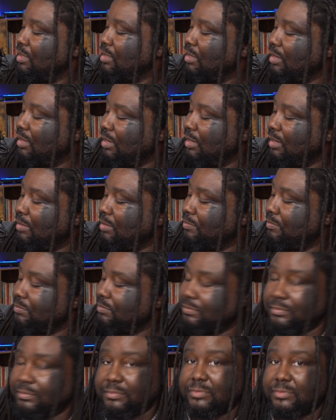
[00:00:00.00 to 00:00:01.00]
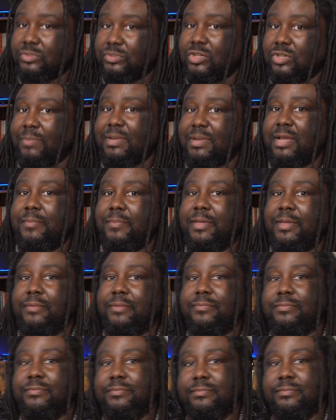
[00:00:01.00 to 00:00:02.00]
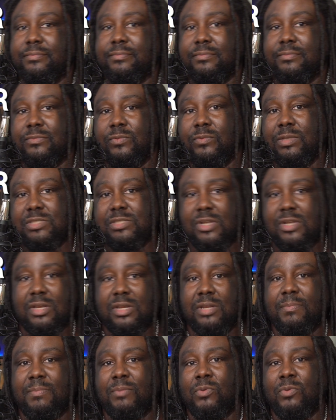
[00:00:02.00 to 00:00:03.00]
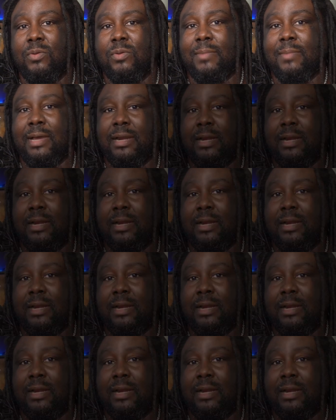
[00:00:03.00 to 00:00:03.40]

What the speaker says: drop a comment. We can talk a little bit more about